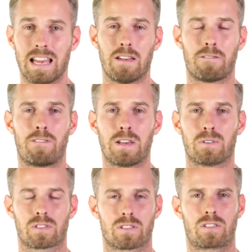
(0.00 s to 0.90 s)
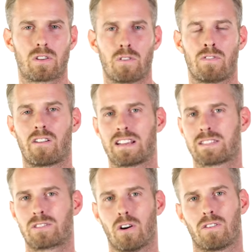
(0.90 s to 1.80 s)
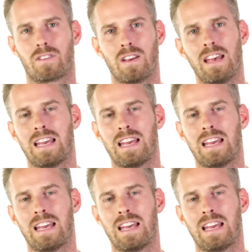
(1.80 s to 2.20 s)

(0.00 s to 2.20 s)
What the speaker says: it feels so very soft.